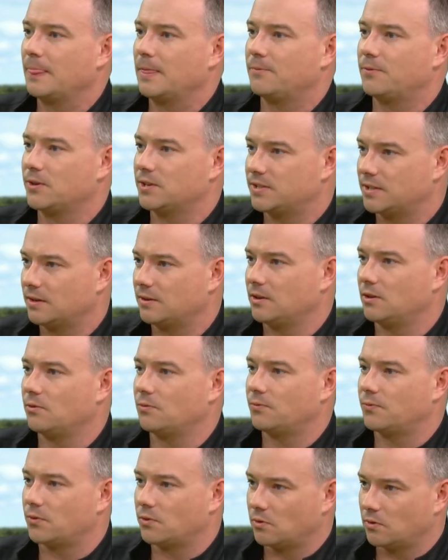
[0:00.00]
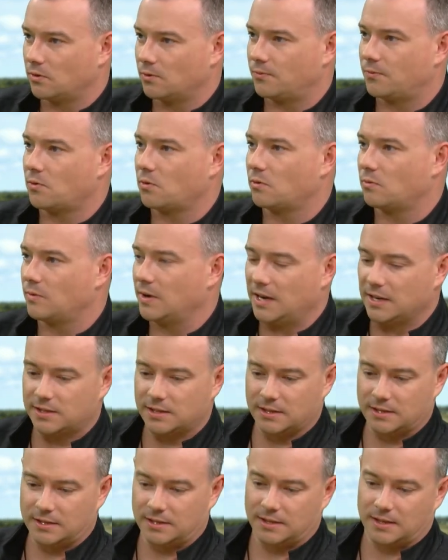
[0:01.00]
for
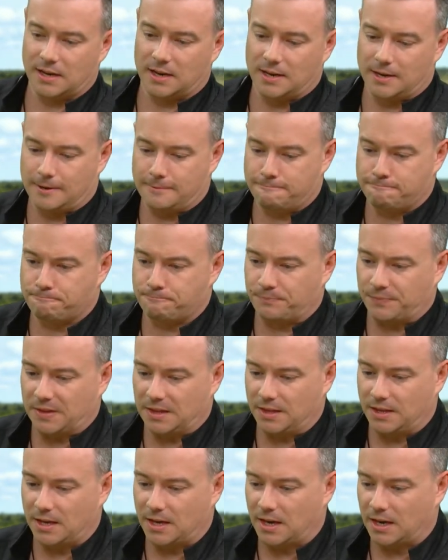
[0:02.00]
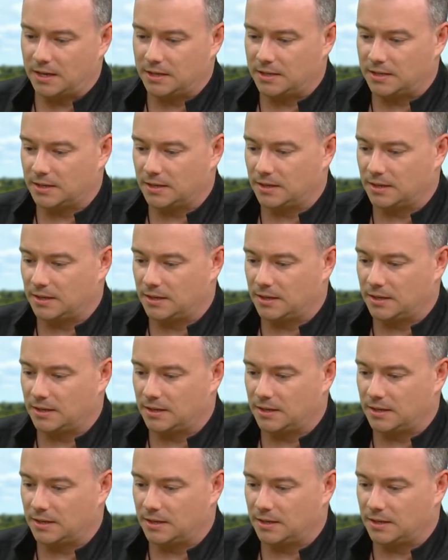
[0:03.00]
reasons that